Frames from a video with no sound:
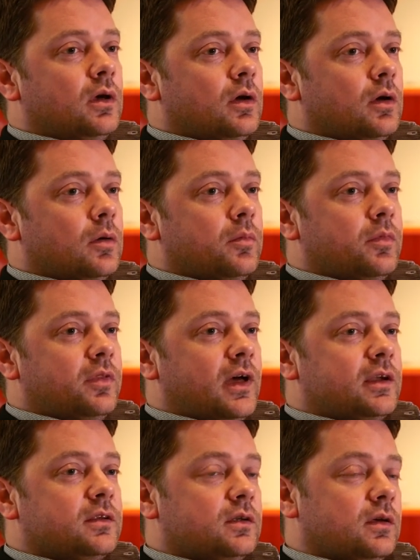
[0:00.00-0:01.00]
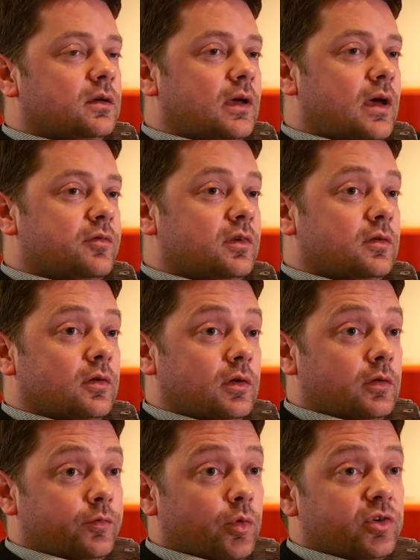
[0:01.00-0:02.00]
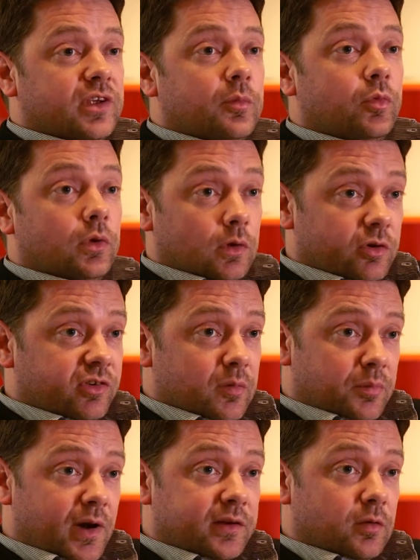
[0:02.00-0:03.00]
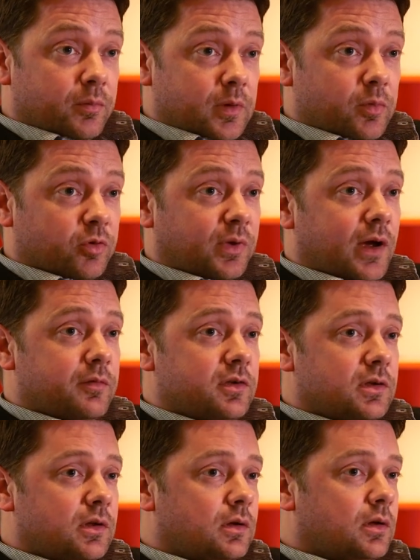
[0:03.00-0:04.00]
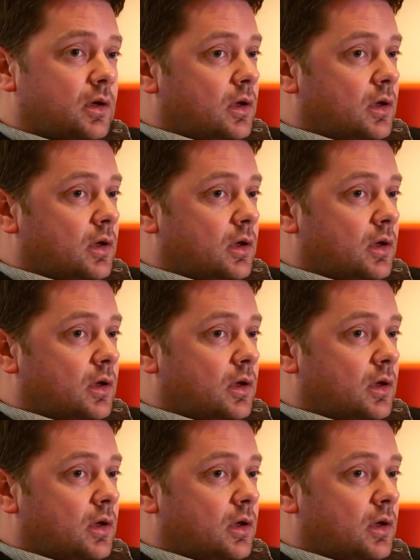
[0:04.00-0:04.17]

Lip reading: that have, for example, a large impact on people's privacy.